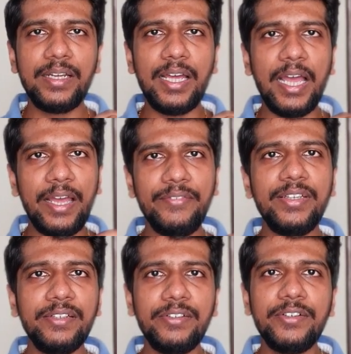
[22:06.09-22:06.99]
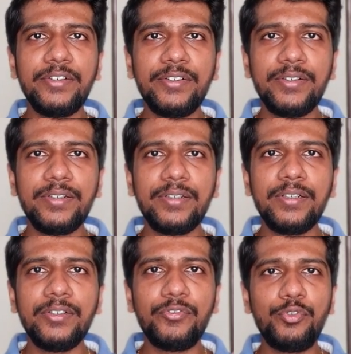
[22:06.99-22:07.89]
having
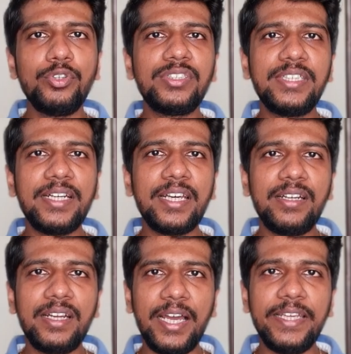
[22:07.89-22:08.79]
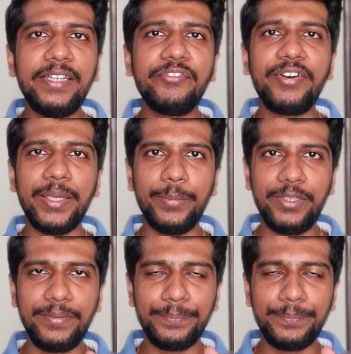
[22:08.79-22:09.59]
foods that are high in fiber.